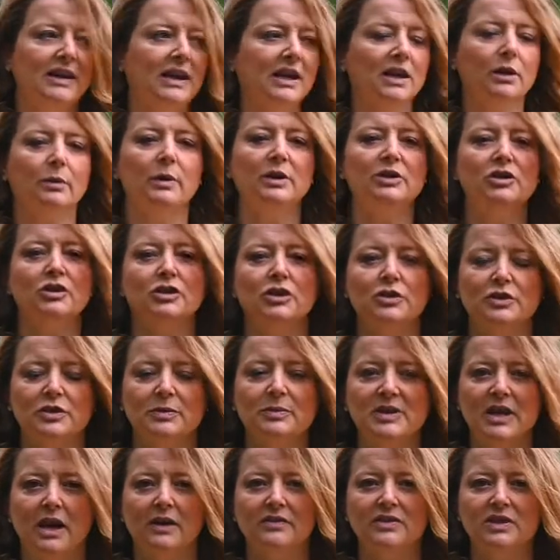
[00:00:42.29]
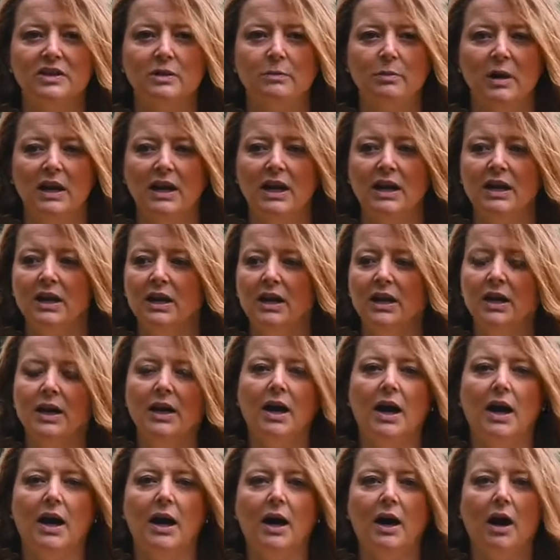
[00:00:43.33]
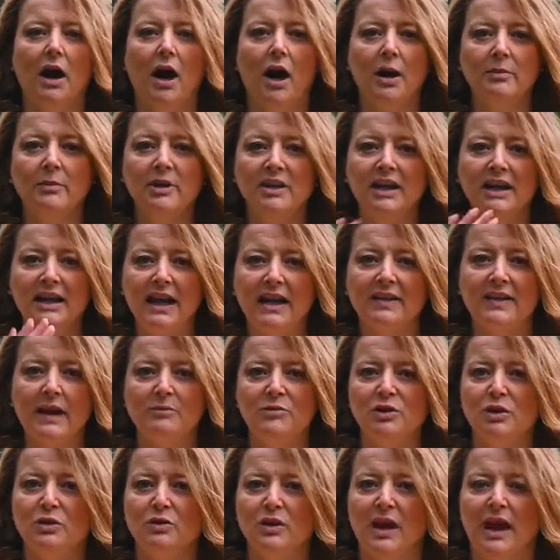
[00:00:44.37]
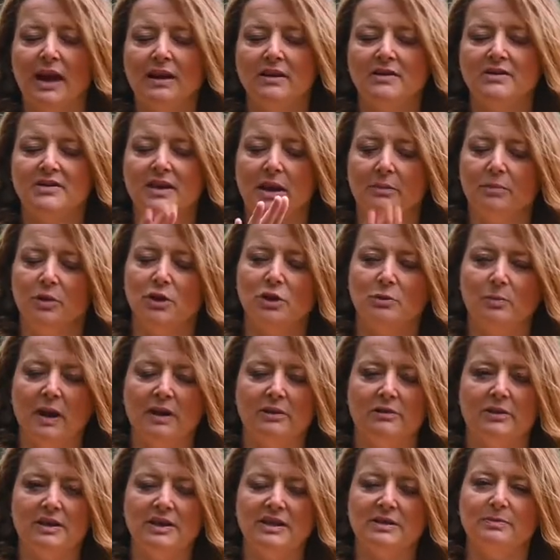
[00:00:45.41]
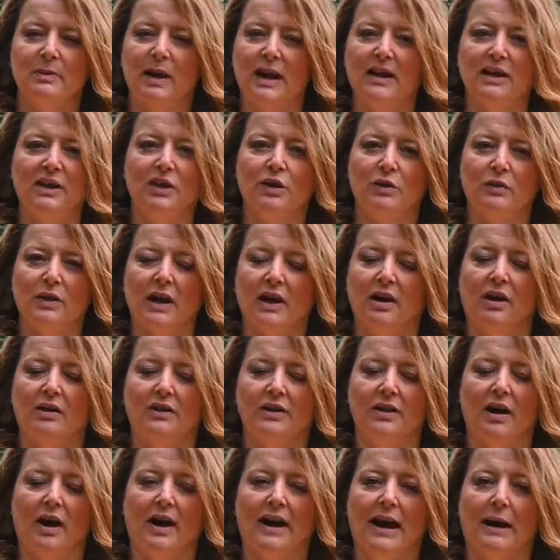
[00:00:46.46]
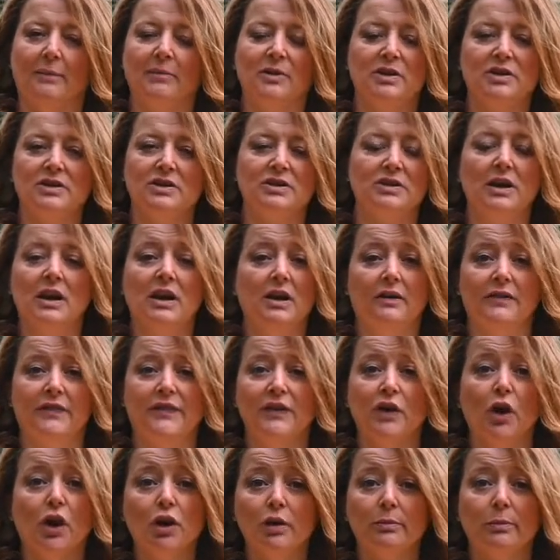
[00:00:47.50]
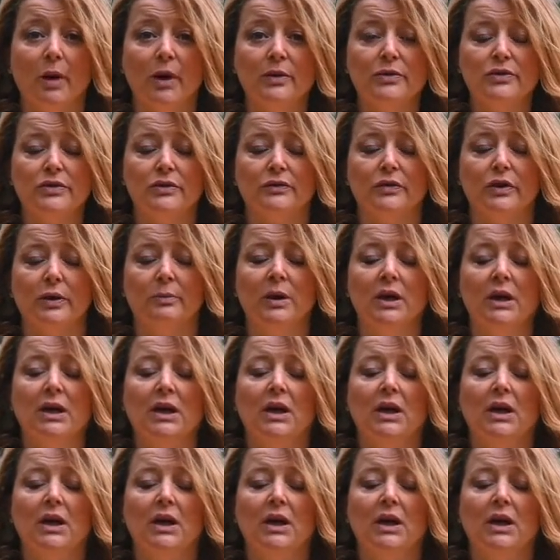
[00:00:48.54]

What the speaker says: They're going to introduce themselves in a minute. I'm going to let them do that because they're much better at explaining who they are than I am, because I've forgotten most of them.